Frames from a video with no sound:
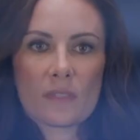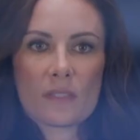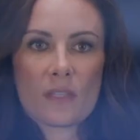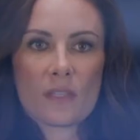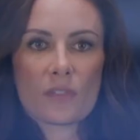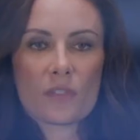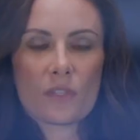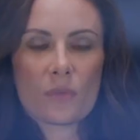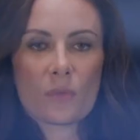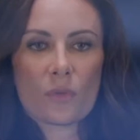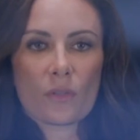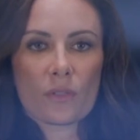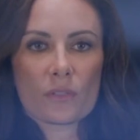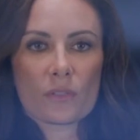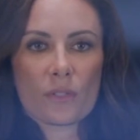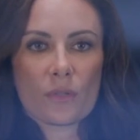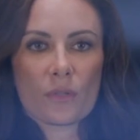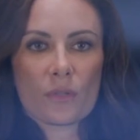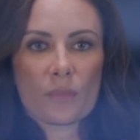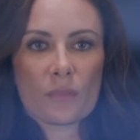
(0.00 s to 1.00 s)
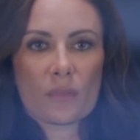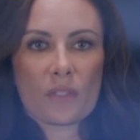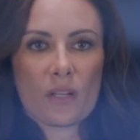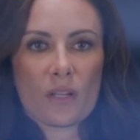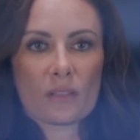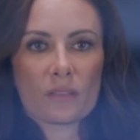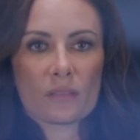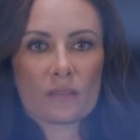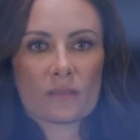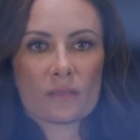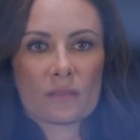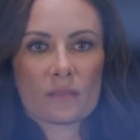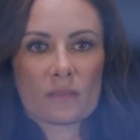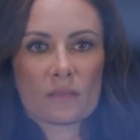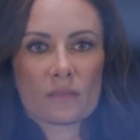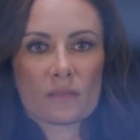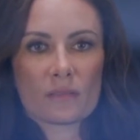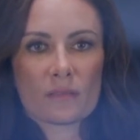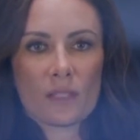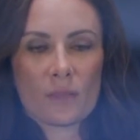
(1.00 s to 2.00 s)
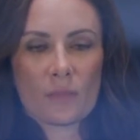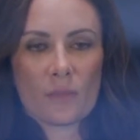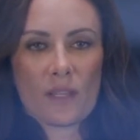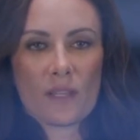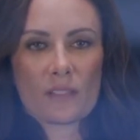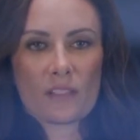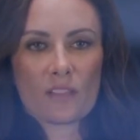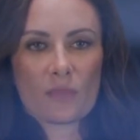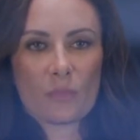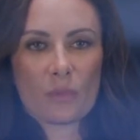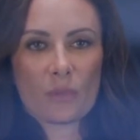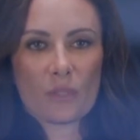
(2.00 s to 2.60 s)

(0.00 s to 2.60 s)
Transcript: sister world to Krypton. A race of